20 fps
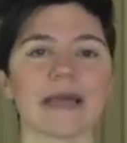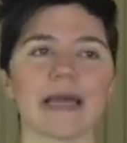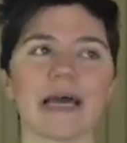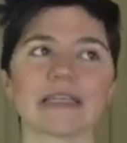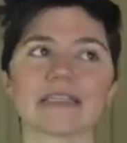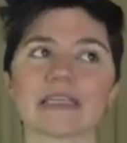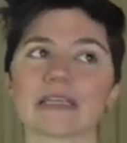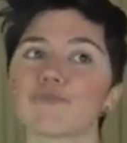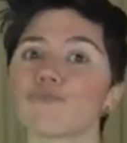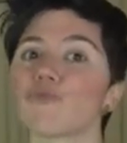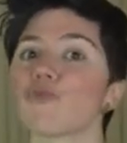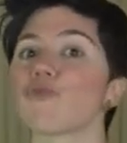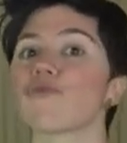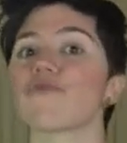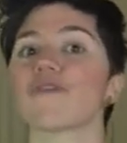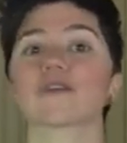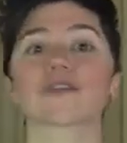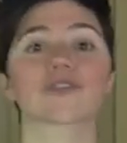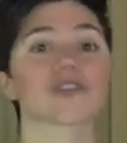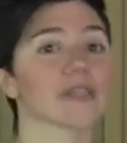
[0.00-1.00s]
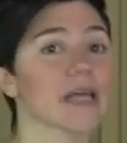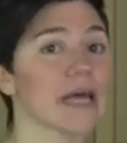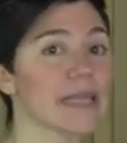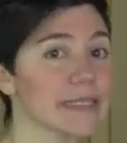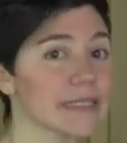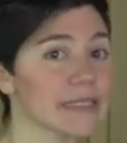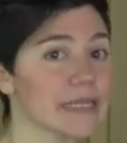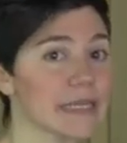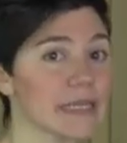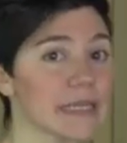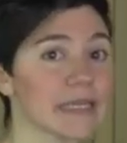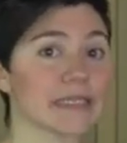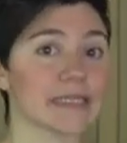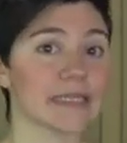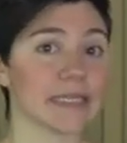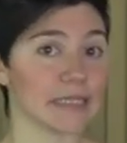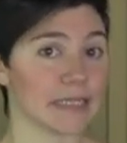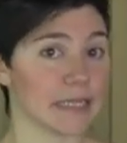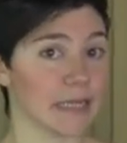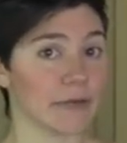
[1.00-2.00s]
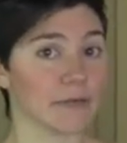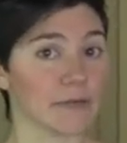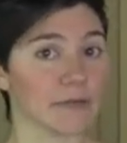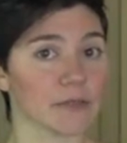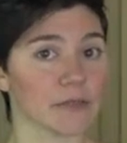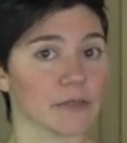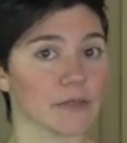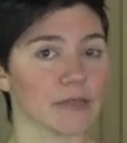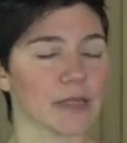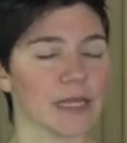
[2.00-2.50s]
adding more functionality and details,